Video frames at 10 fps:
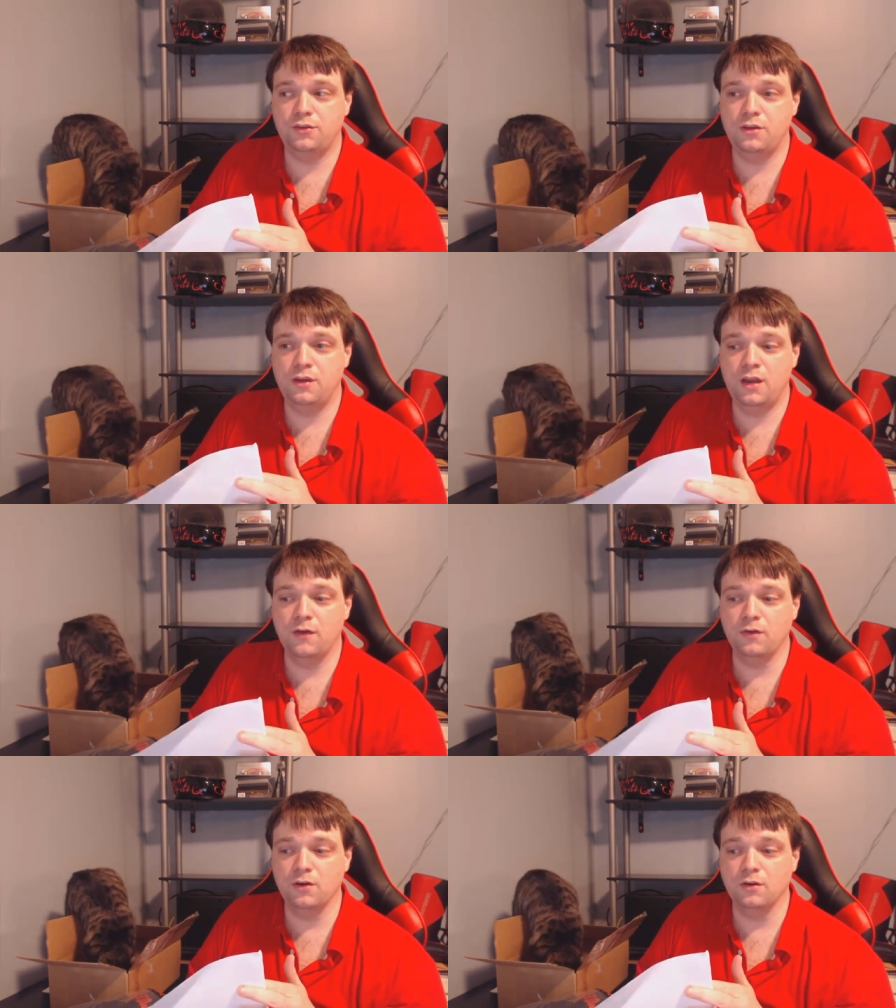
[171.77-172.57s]

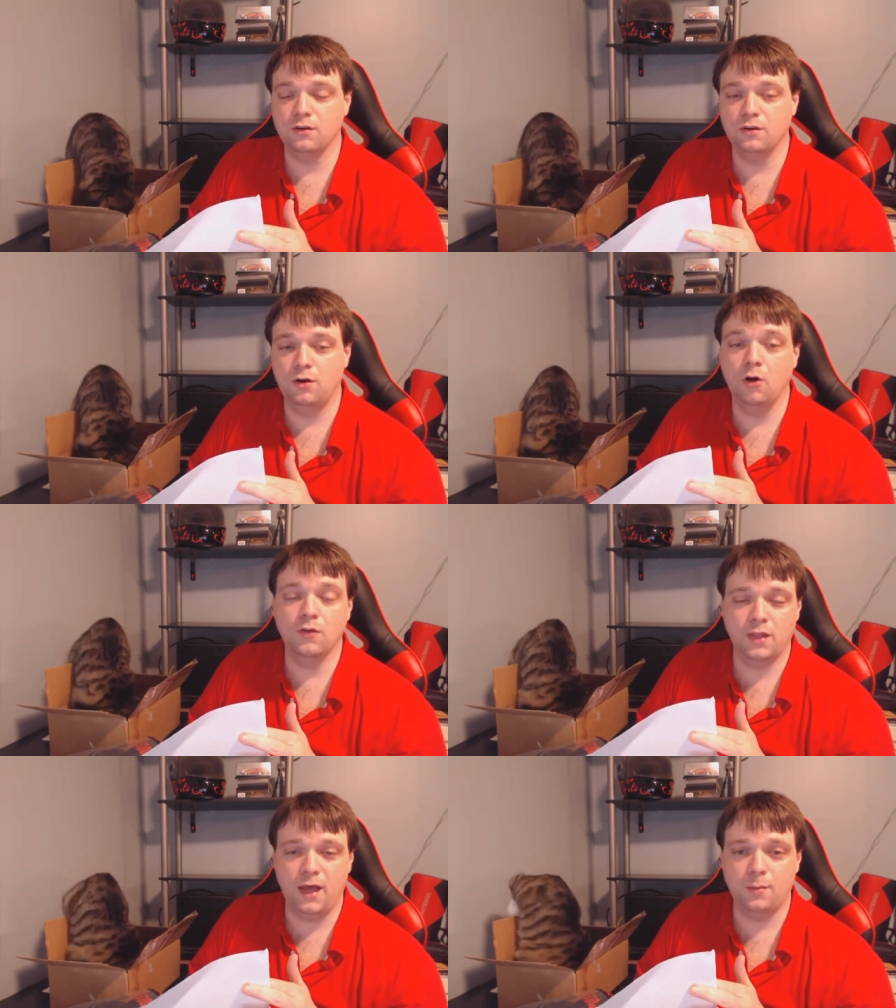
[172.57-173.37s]
never
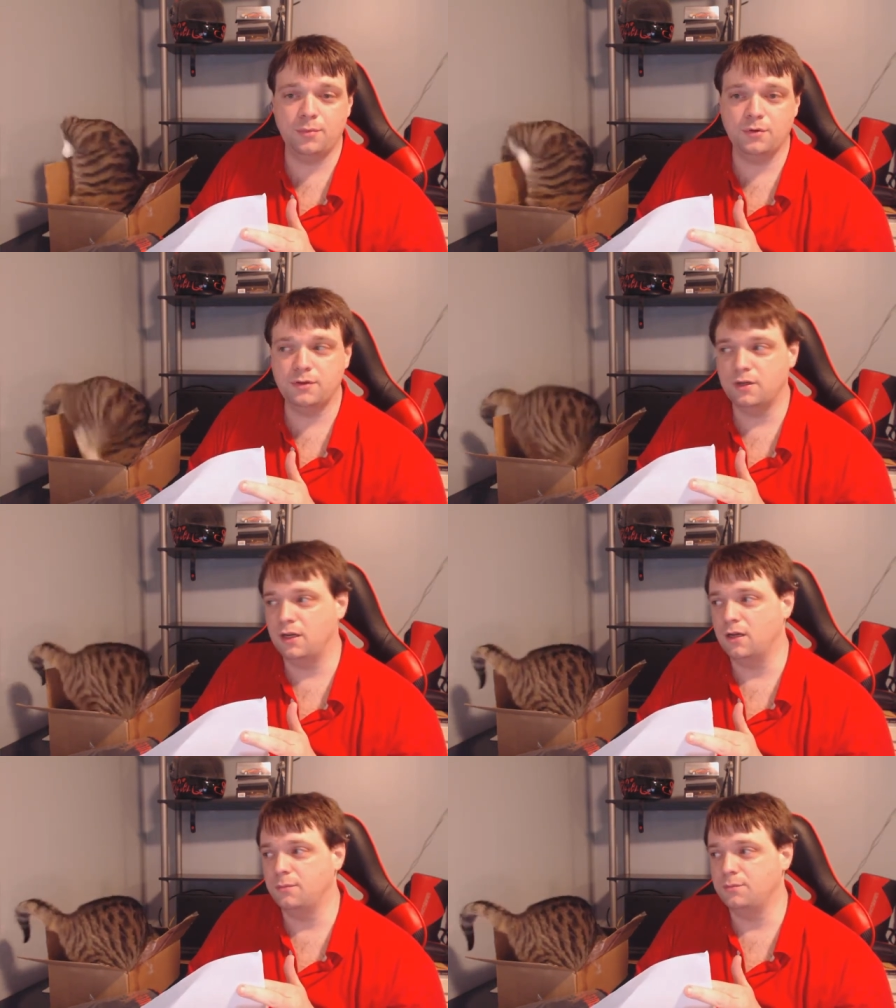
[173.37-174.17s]
overlap.
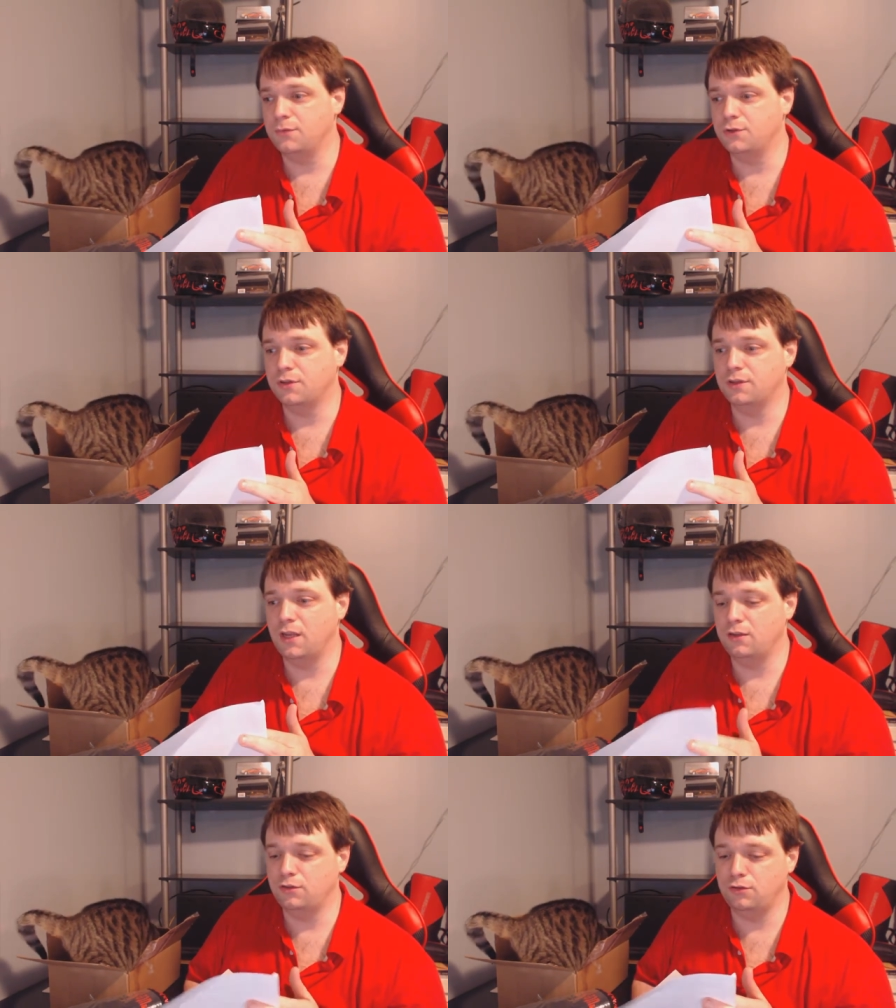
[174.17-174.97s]
You
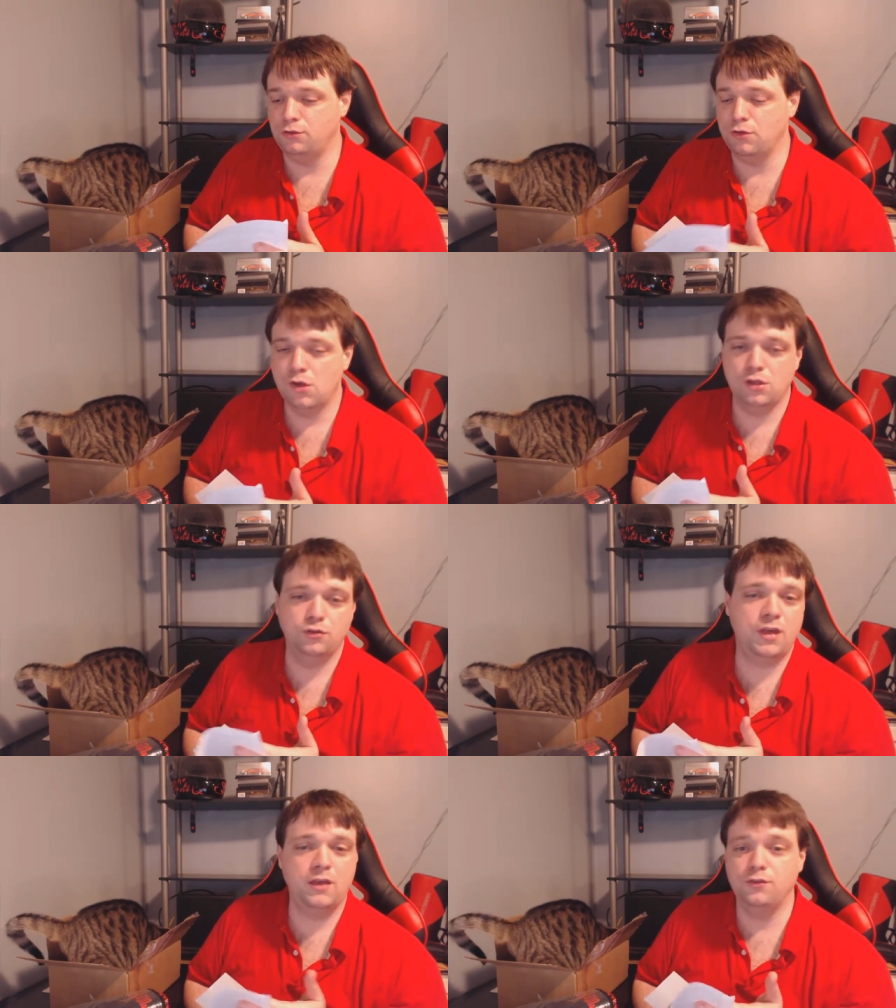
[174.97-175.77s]
can't
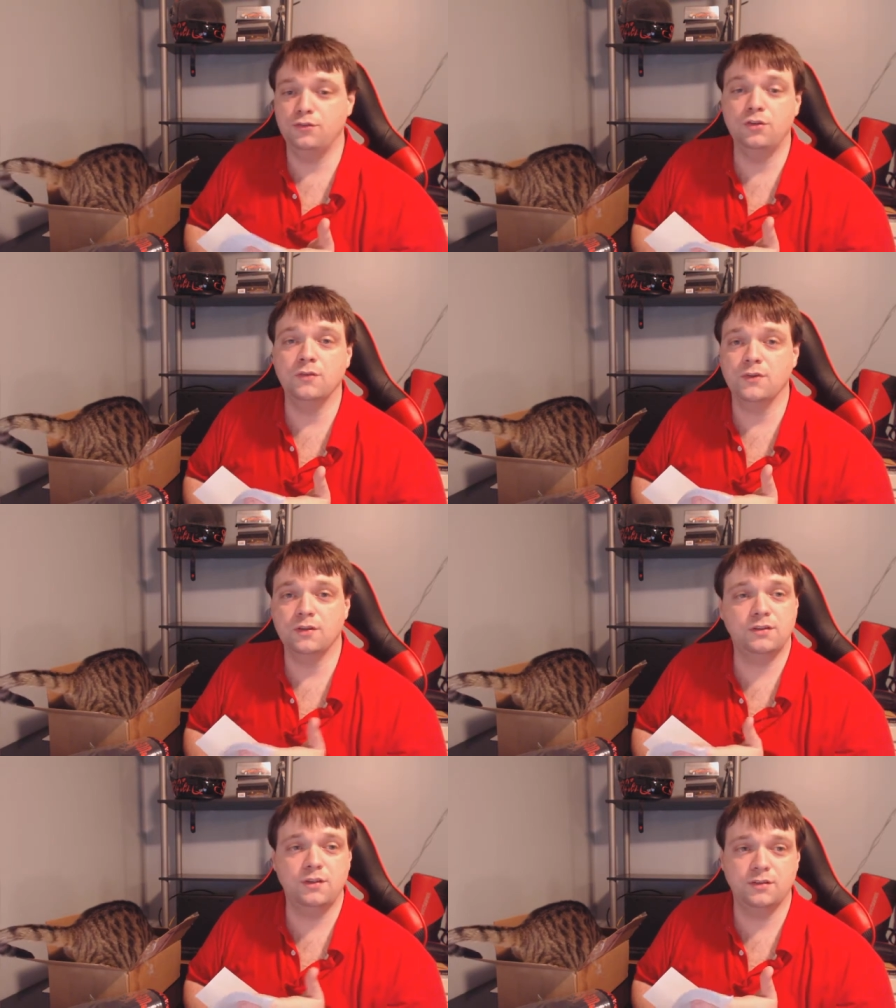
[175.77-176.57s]
use two
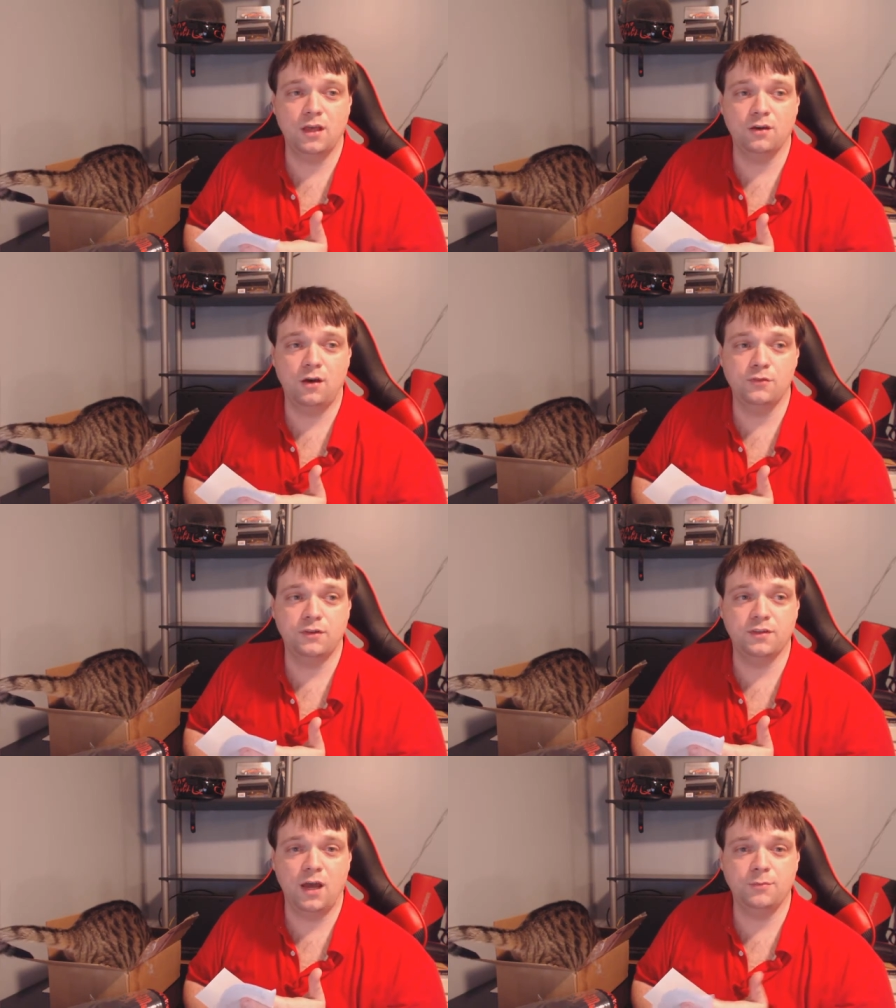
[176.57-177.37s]
different discount codes
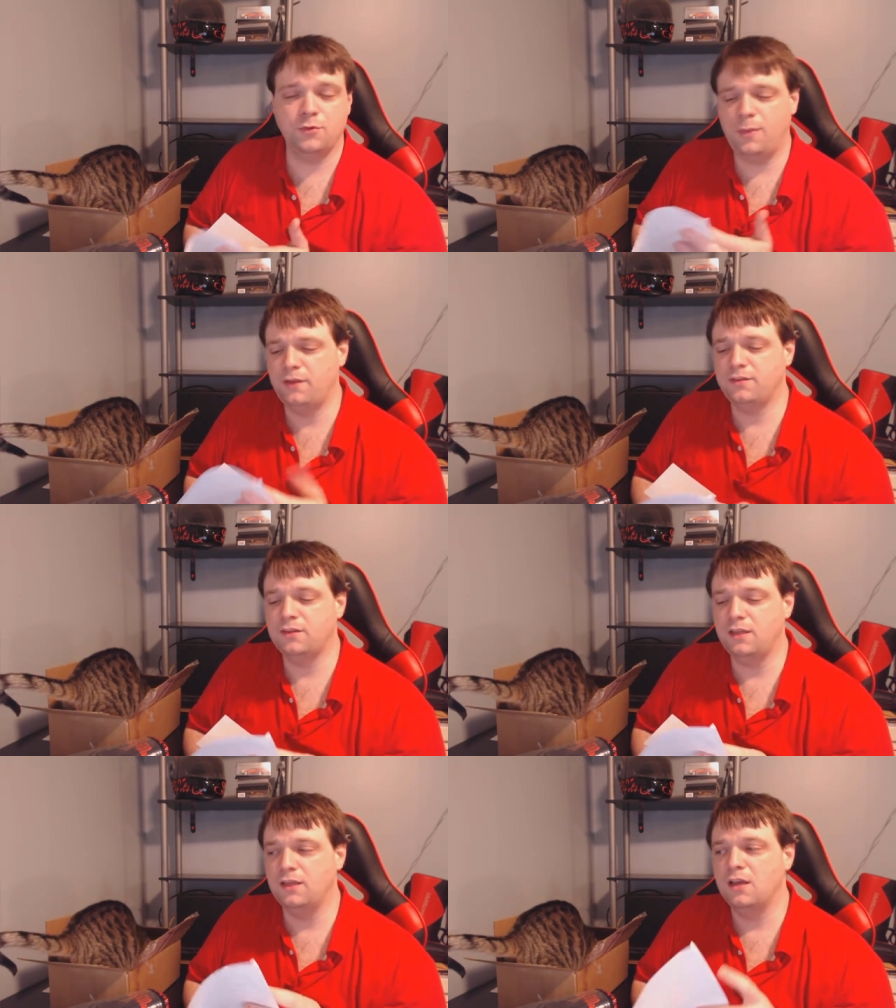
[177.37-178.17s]
at a time. So
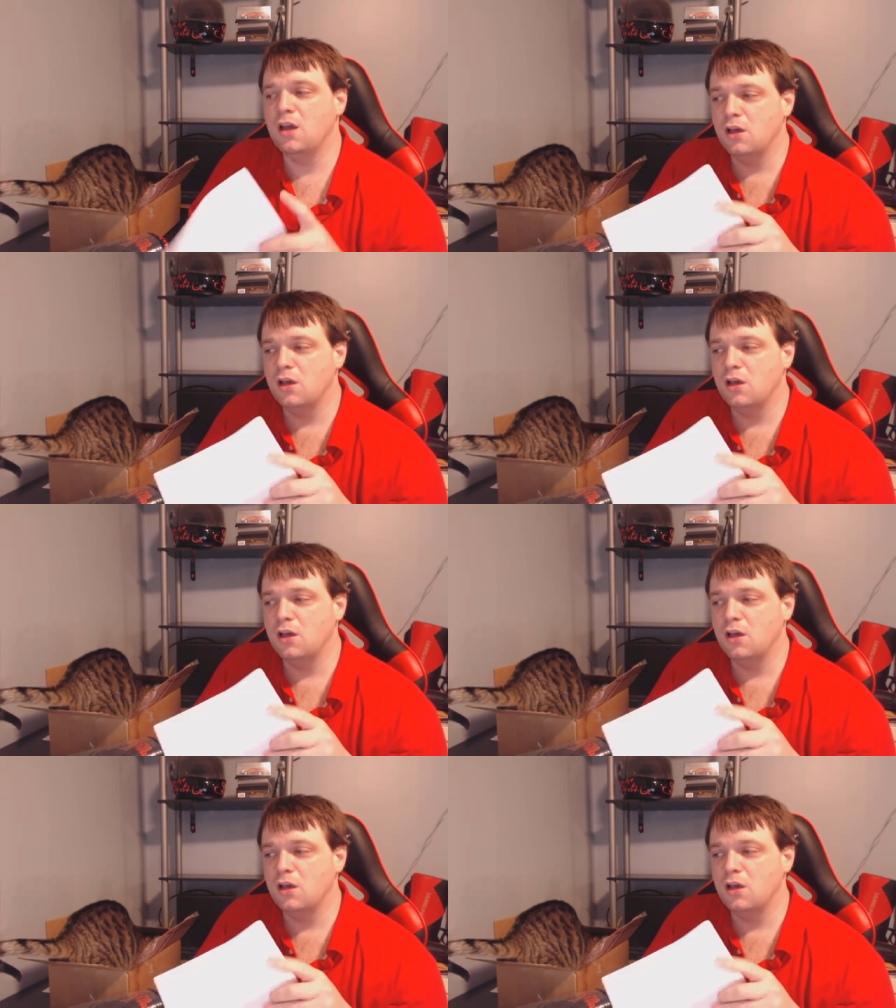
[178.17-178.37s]
basically,